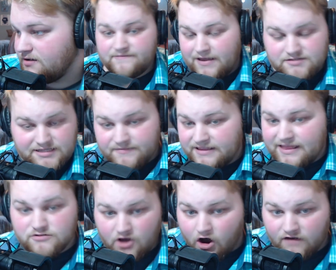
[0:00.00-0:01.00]
That was something that
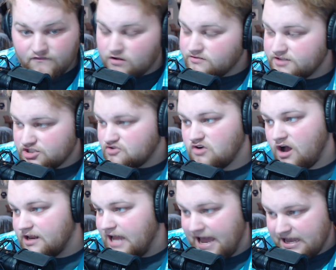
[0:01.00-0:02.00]
was awful, distraught.
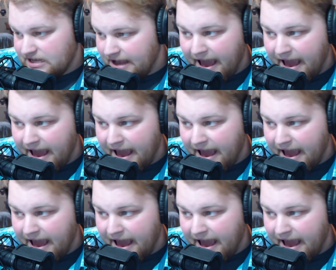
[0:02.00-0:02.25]
I